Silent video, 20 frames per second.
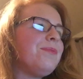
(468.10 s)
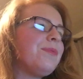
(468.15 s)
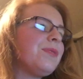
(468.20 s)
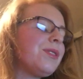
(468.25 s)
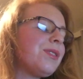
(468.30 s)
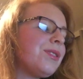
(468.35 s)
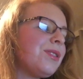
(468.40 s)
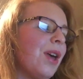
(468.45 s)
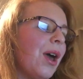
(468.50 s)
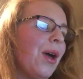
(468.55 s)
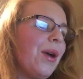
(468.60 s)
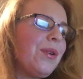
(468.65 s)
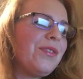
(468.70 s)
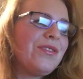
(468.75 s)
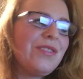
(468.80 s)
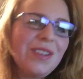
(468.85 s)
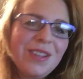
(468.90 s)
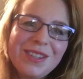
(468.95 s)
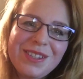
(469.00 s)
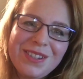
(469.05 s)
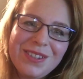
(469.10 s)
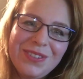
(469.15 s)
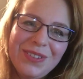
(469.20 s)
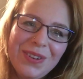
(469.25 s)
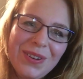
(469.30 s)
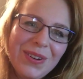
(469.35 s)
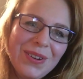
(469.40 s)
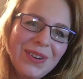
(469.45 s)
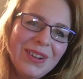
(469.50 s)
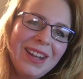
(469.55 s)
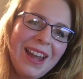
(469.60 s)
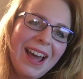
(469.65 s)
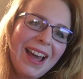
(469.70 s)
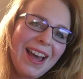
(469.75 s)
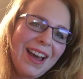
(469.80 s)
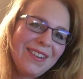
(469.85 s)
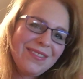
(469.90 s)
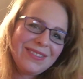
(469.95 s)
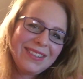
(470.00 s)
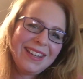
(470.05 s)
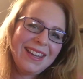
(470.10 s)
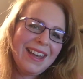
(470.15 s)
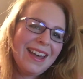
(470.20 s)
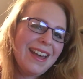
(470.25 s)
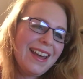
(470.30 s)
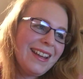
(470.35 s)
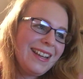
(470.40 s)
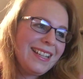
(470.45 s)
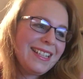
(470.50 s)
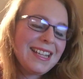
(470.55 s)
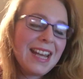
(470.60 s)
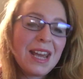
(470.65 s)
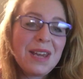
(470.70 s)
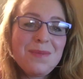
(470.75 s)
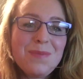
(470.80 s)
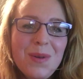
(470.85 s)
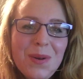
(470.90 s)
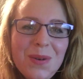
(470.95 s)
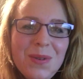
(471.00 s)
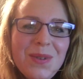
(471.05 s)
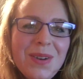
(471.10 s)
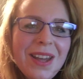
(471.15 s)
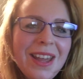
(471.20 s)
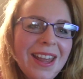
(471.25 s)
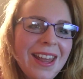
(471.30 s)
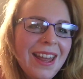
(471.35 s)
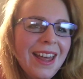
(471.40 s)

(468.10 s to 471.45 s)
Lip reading: So first of all, I have here a table